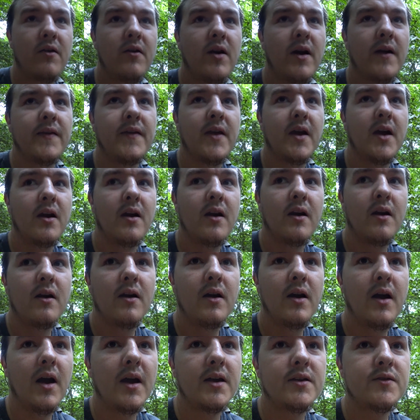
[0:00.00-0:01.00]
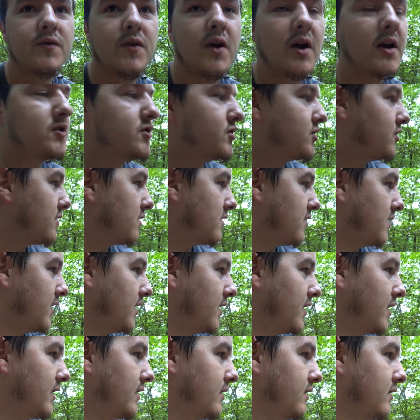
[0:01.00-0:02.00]
right there has fresh urine
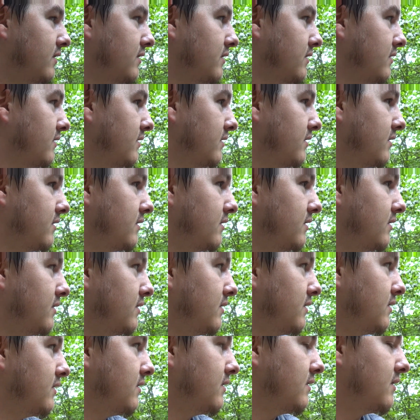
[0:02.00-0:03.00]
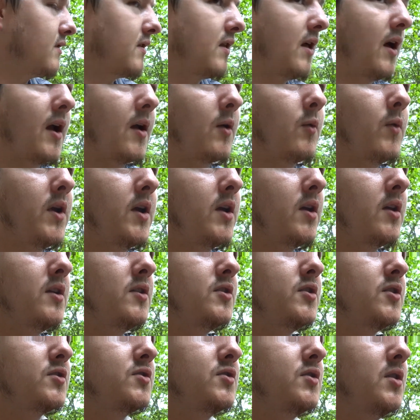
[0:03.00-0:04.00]
in it. Like, we could have
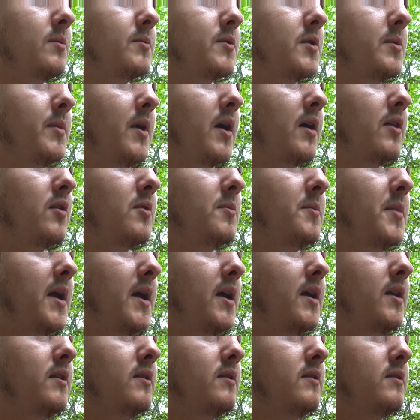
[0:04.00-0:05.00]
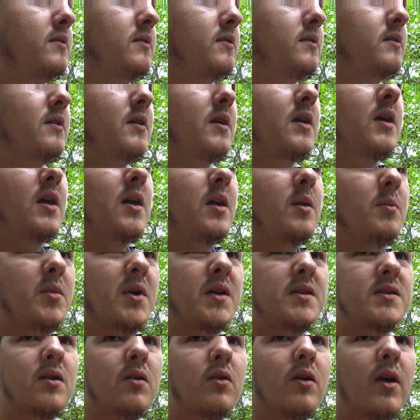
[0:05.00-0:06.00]
just jumped them out of their bed. But
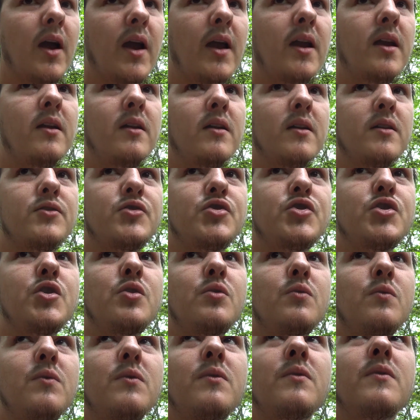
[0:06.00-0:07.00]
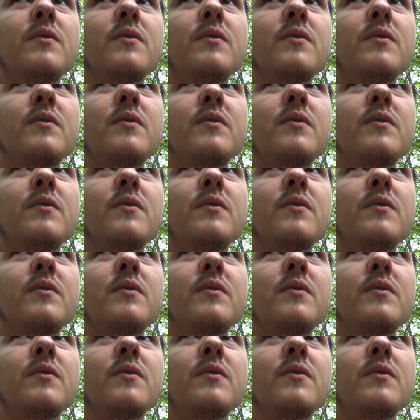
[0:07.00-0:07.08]
it's okay, it's June.